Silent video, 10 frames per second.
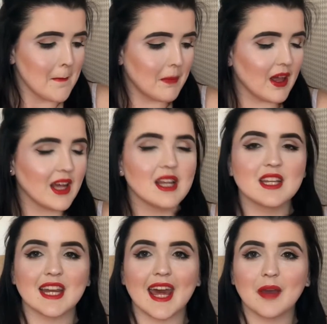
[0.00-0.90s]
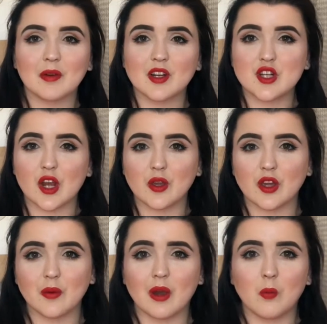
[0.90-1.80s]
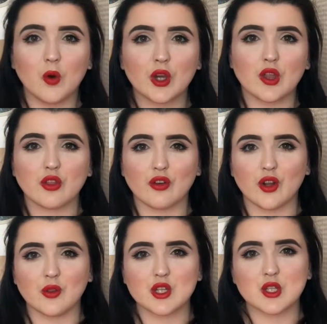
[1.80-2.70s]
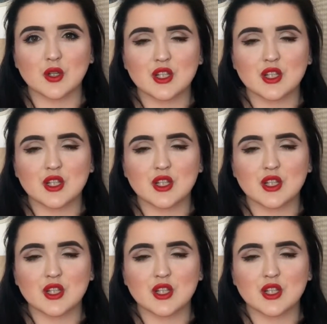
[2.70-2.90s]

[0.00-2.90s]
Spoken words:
But today I'm going to show you and walk you through the